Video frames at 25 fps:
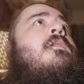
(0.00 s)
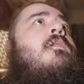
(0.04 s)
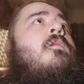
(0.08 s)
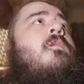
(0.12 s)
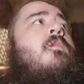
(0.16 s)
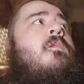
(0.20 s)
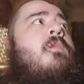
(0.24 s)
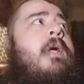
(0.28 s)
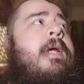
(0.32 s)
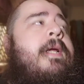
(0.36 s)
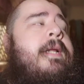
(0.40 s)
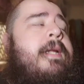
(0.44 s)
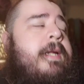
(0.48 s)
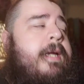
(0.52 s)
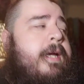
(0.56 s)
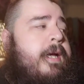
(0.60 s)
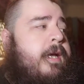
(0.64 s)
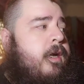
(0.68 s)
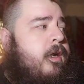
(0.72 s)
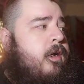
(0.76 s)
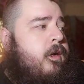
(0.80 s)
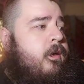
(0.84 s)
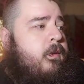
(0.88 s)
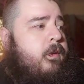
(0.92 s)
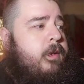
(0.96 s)
right
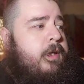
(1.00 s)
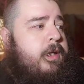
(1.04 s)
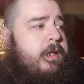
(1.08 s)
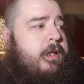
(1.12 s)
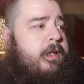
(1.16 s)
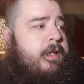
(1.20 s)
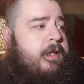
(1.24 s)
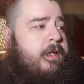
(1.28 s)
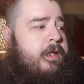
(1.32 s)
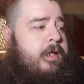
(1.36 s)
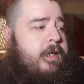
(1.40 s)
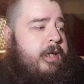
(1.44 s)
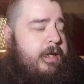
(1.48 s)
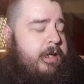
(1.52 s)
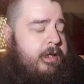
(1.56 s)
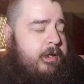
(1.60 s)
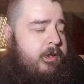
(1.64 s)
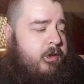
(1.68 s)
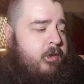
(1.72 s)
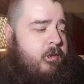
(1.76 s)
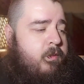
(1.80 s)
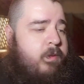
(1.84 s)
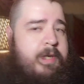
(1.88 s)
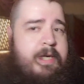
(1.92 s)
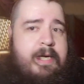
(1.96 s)
now I
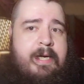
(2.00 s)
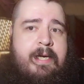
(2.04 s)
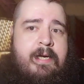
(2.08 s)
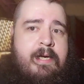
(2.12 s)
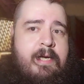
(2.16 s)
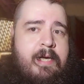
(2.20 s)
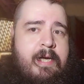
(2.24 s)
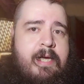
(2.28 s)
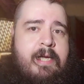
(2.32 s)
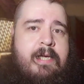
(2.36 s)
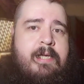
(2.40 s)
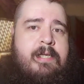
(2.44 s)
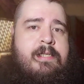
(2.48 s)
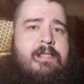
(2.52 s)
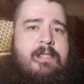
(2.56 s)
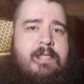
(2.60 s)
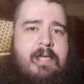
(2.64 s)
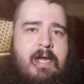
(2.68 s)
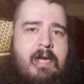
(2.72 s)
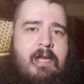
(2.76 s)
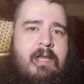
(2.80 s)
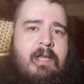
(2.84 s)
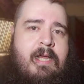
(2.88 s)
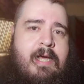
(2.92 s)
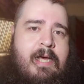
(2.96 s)
know what I got is
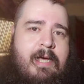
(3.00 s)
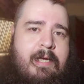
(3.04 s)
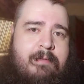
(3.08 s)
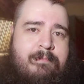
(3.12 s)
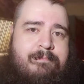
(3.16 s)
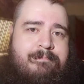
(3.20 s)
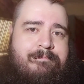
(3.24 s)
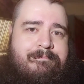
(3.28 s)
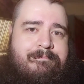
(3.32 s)
not a lot.